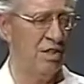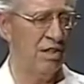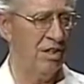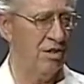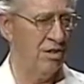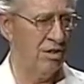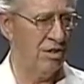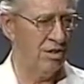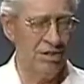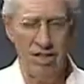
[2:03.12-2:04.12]
that in
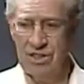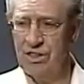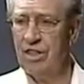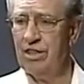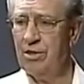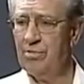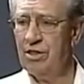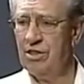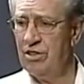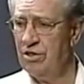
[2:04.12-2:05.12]
turn sent us on up
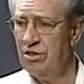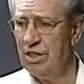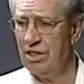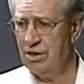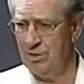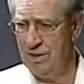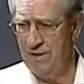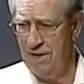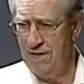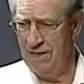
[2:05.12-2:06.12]
into the New Testament,
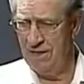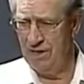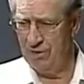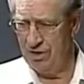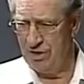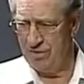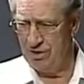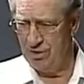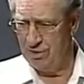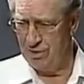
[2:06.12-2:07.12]
and we covered the